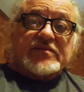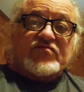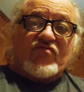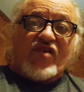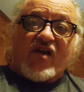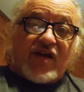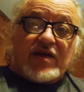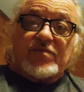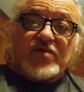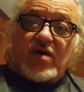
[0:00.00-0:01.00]
You
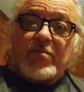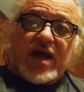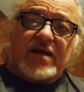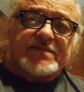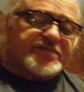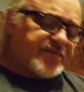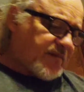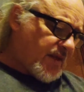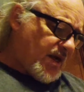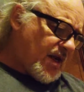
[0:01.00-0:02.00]
know what I'm talking about?
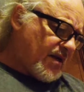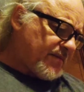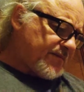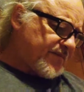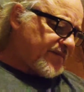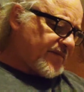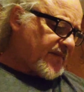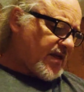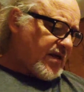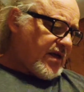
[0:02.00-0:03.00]
Anyhow.
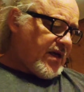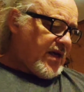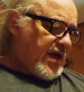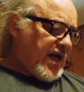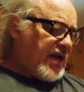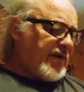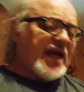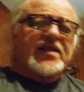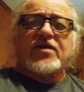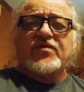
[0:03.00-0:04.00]
Anyway,
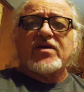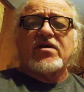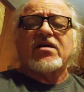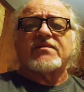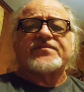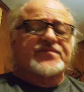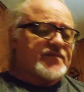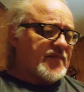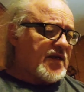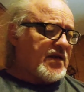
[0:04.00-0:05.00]
yeah, I did real good.
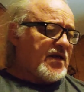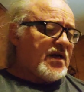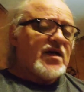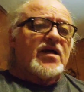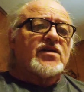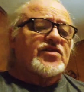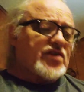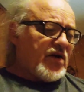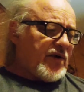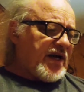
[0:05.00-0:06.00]

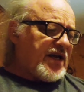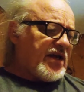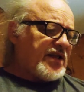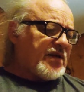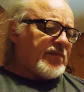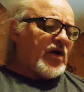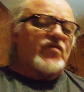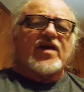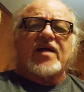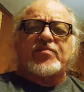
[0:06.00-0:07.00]
So, yeah, I did my
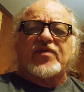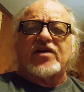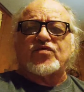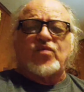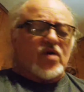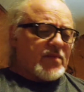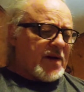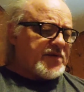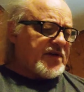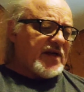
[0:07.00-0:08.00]
overhead press
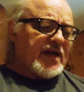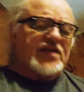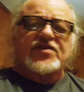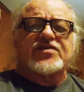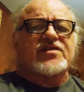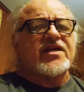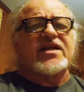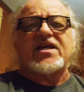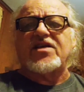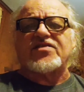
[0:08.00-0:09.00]
warm-ups, and then I just did
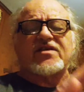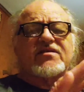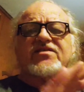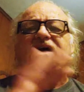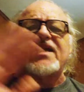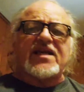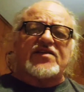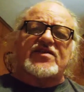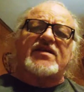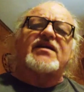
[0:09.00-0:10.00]
easy. It's not
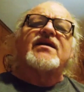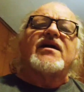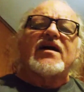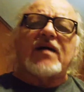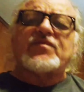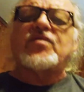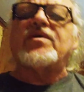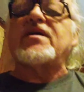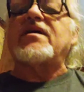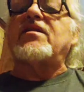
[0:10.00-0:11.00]
easy. I'm
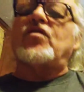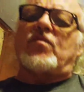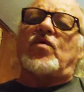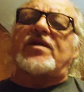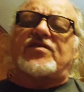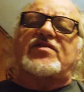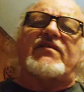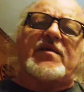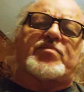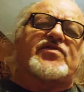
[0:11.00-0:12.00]
doing a little more than
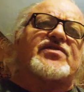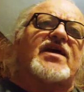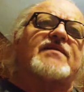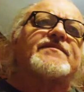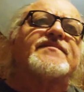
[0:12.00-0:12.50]
70%.